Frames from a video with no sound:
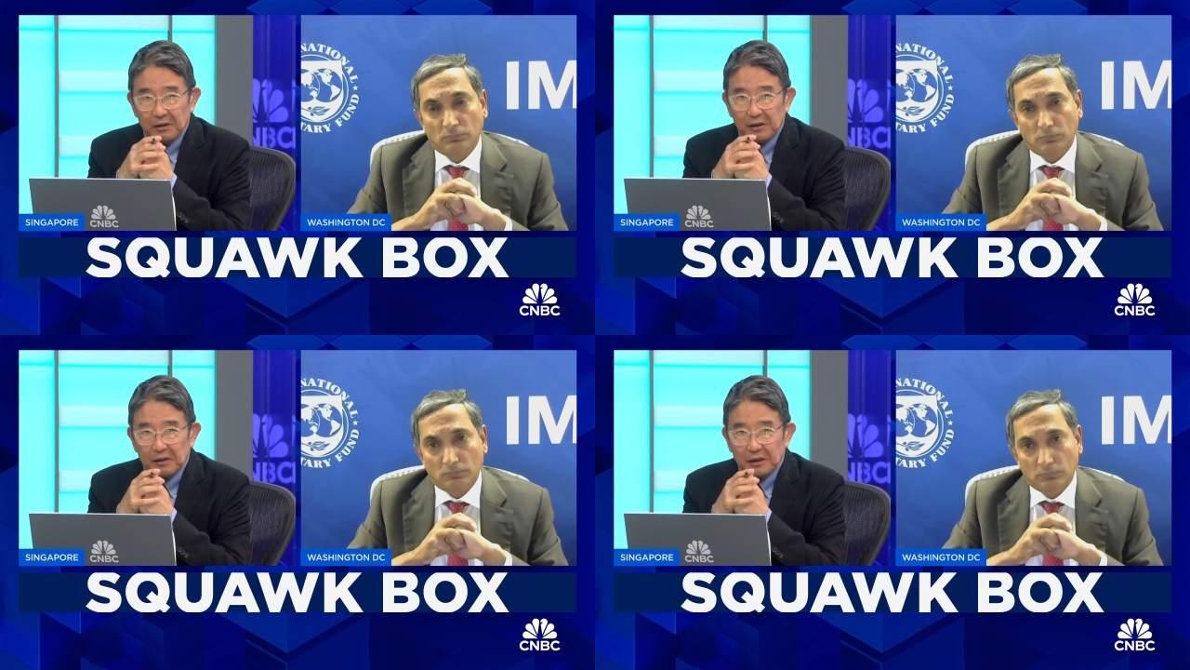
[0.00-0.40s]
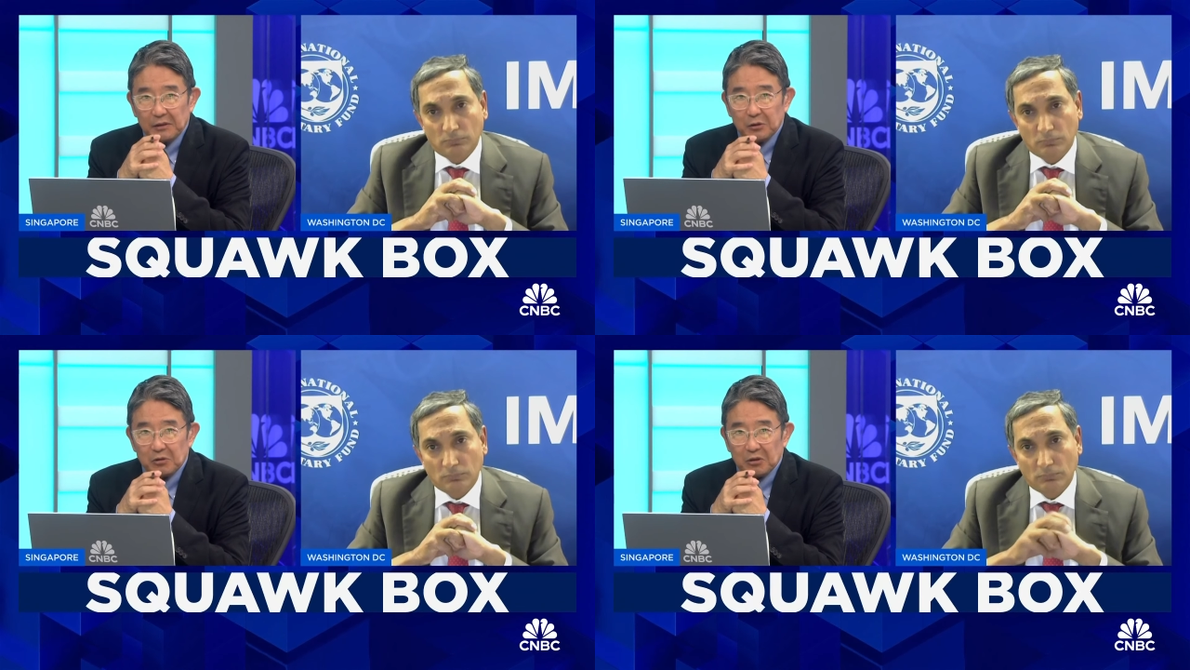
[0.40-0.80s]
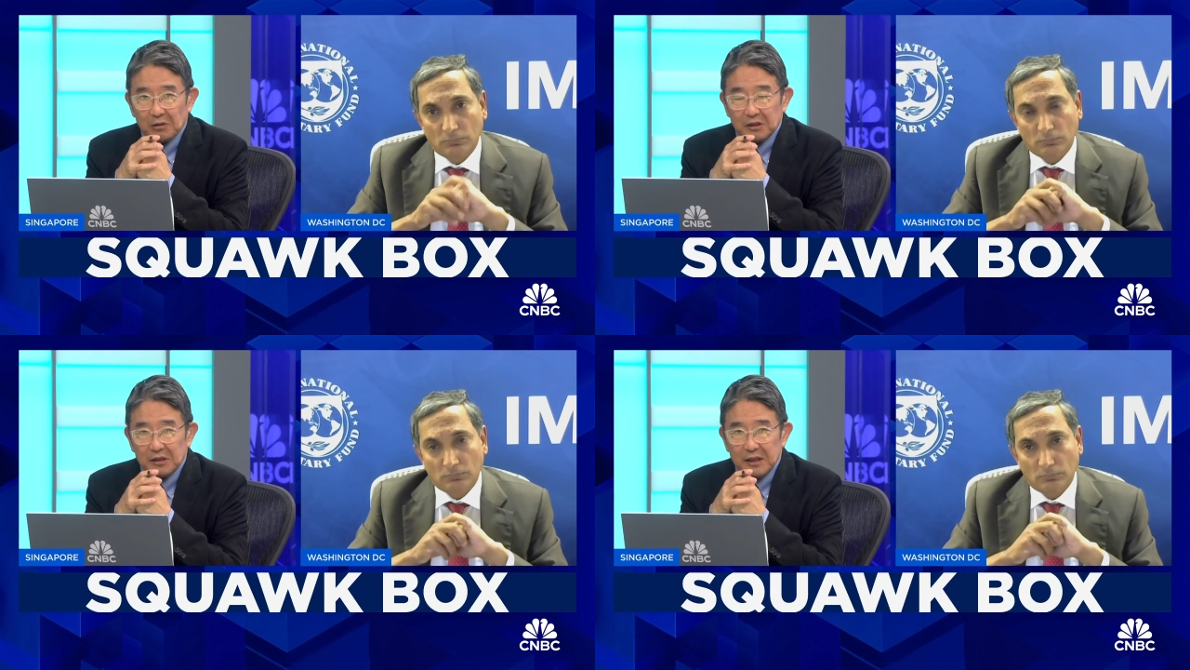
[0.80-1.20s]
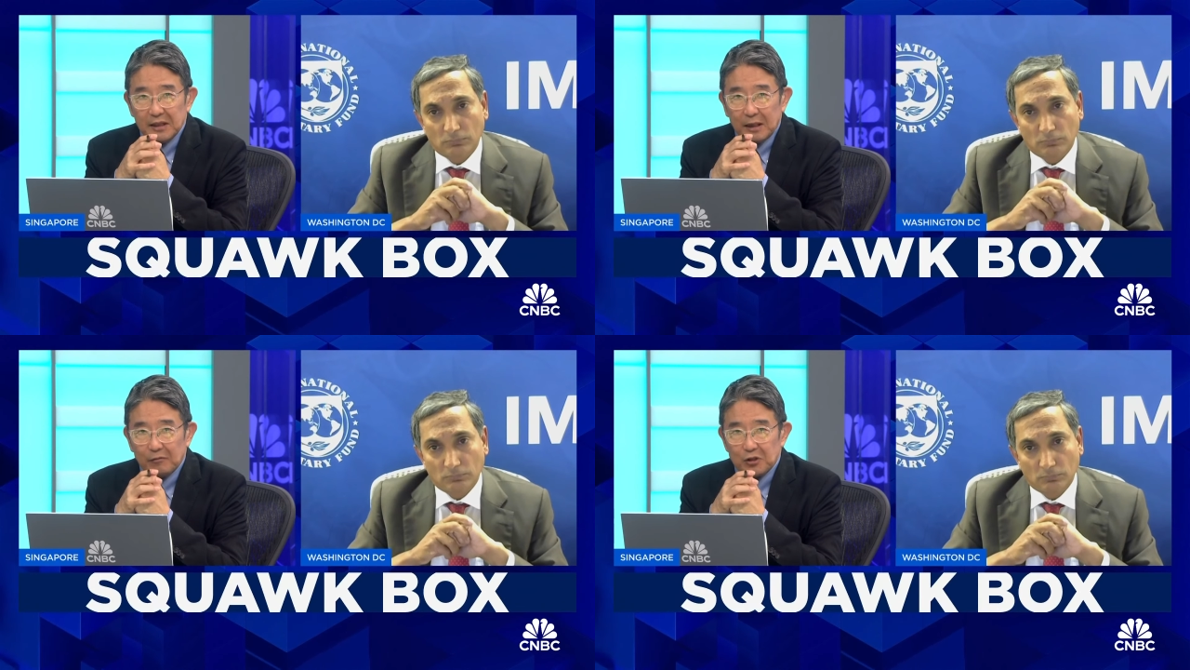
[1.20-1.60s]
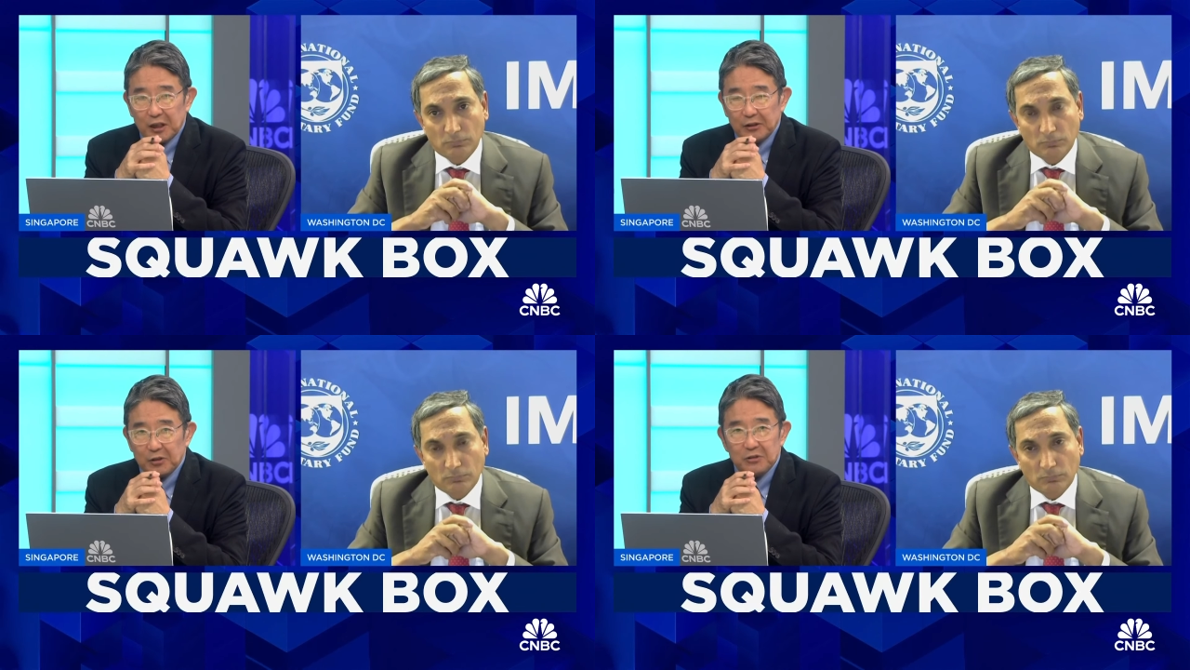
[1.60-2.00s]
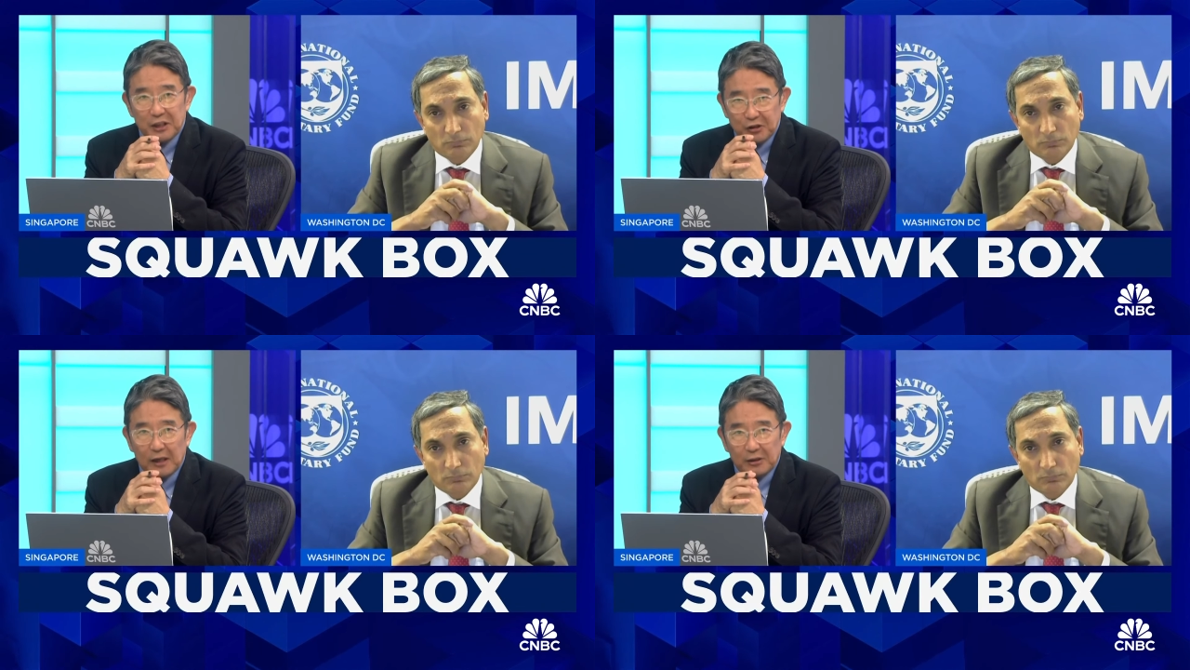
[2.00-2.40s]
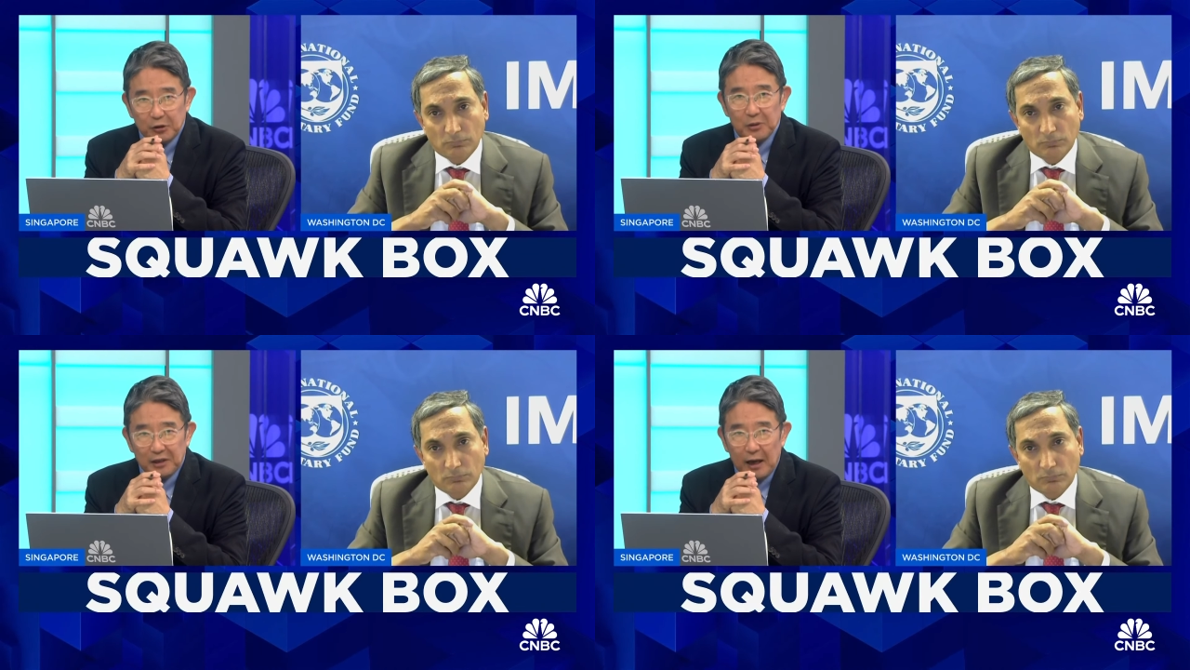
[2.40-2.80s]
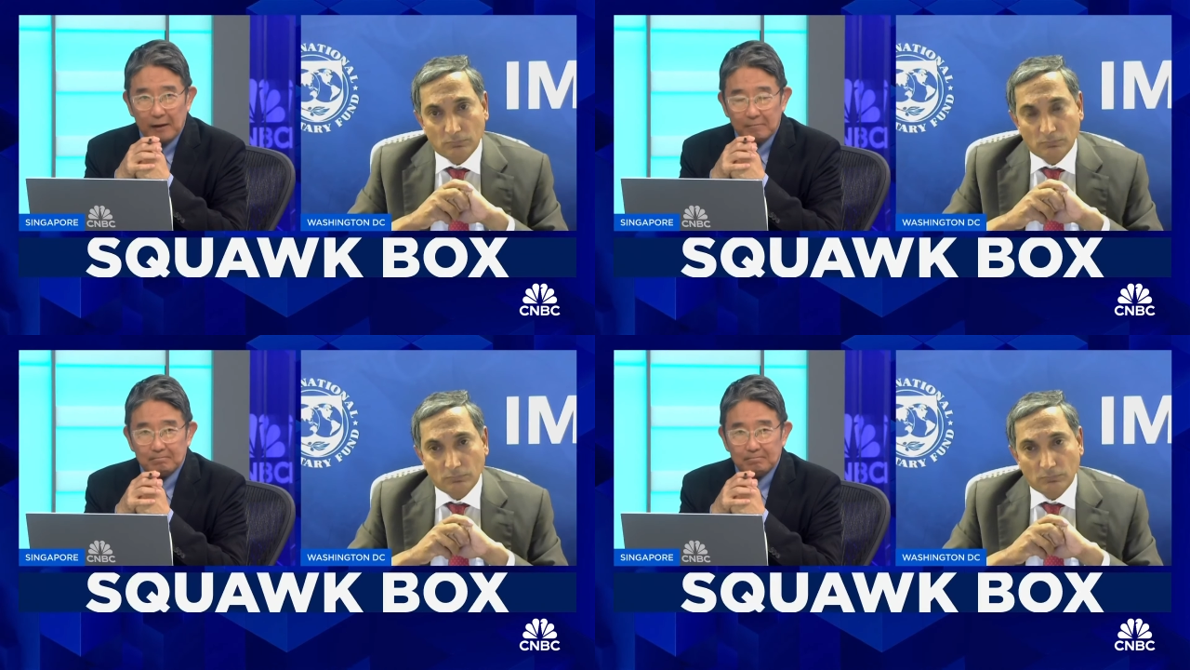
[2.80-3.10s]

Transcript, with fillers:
Speaker 1: thing they need to do is start to deleveraging. Do you see China doing that?